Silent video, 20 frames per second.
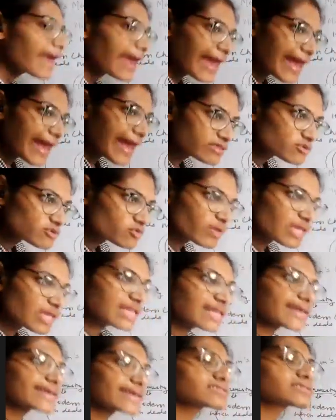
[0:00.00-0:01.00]
as
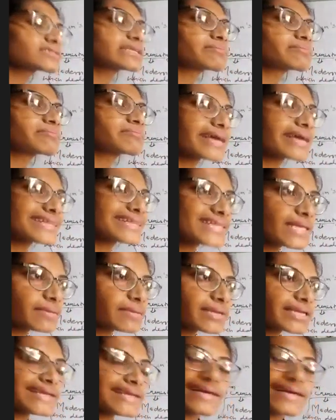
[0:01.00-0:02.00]
well as the
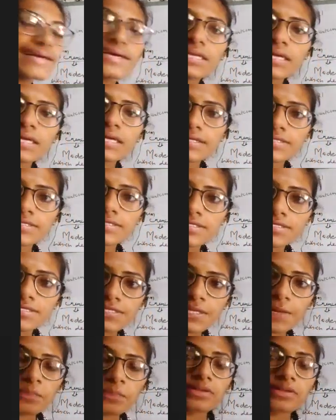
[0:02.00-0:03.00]
mathematical
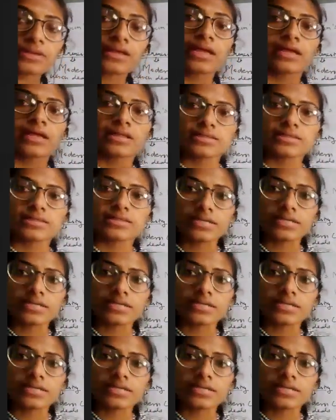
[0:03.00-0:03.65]
concept, the